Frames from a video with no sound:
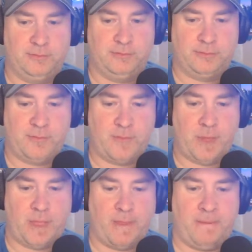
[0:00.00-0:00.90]

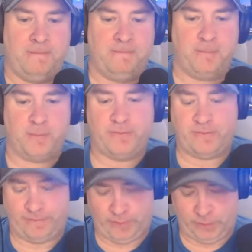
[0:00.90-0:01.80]

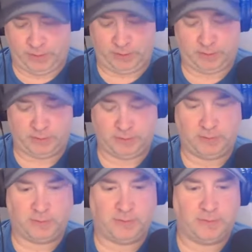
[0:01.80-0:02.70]

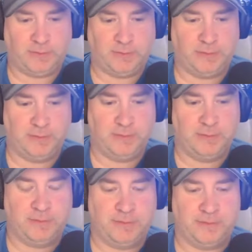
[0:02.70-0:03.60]

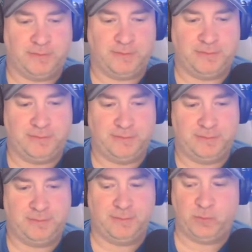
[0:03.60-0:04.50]

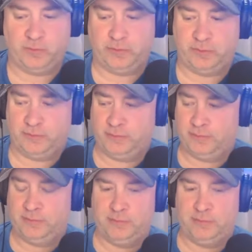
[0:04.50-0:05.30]
(silent)